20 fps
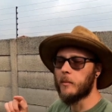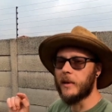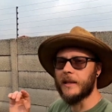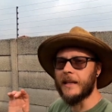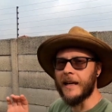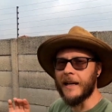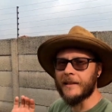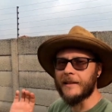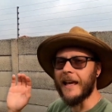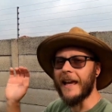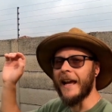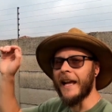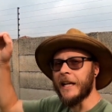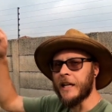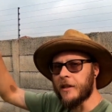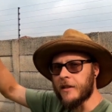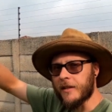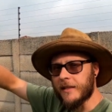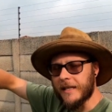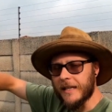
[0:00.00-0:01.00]
But then at the
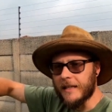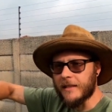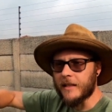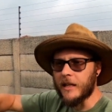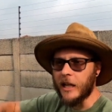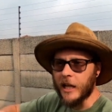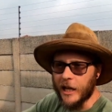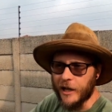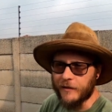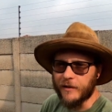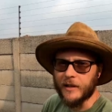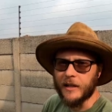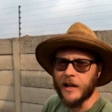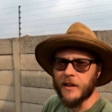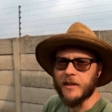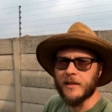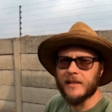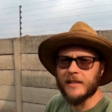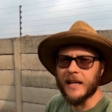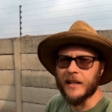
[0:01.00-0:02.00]
end of the season, I'll have
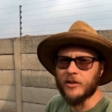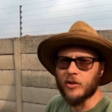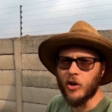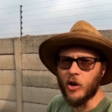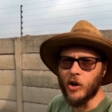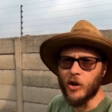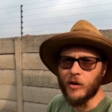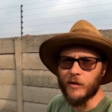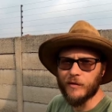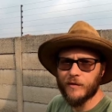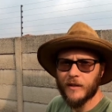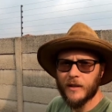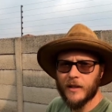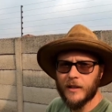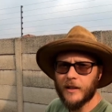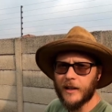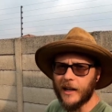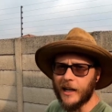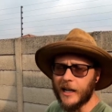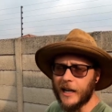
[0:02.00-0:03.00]
another set of
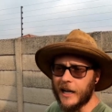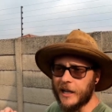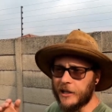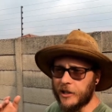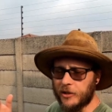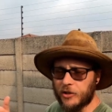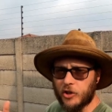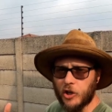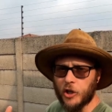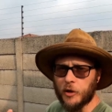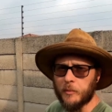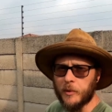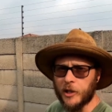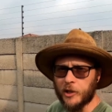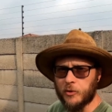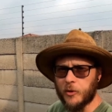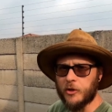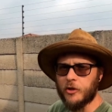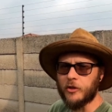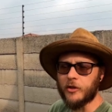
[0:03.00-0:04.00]

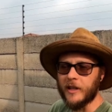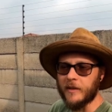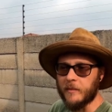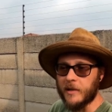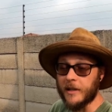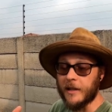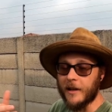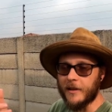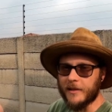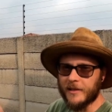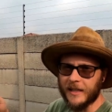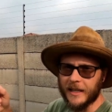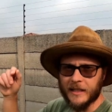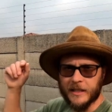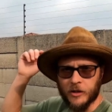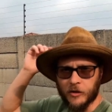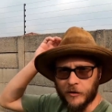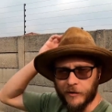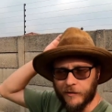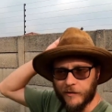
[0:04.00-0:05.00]
determinates, which will give me another
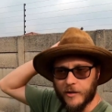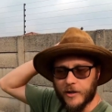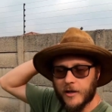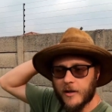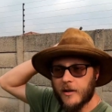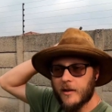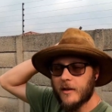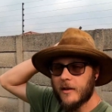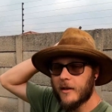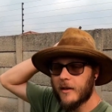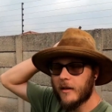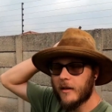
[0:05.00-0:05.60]
setting of fruit.